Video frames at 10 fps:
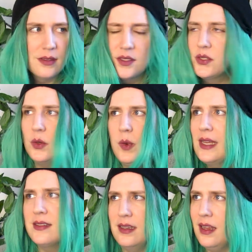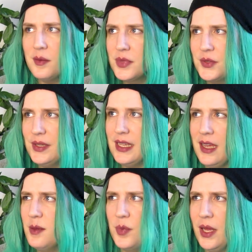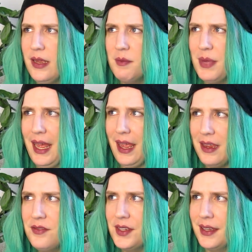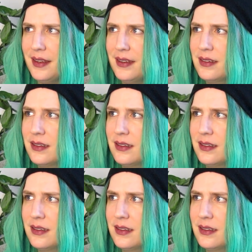So where's the line between gay and bi in behavior?